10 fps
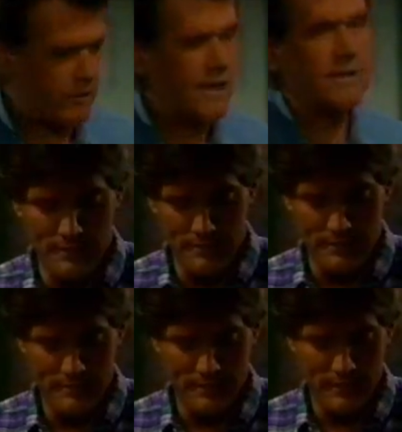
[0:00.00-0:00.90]
Right?
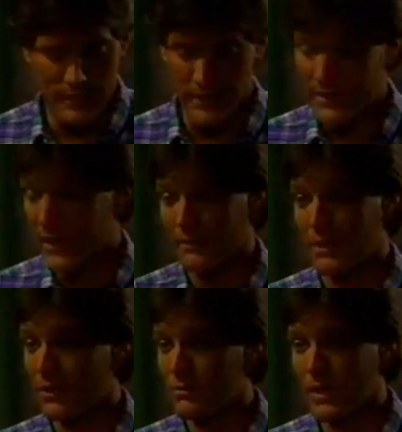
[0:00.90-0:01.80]
Well, he's got to
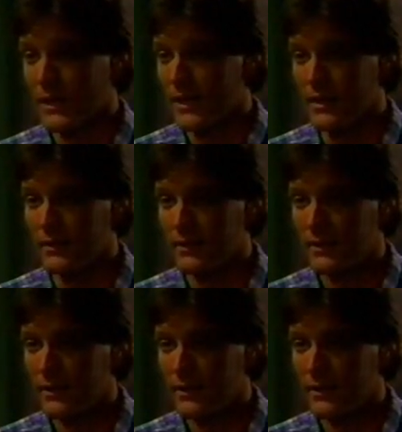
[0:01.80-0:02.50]
be home by now.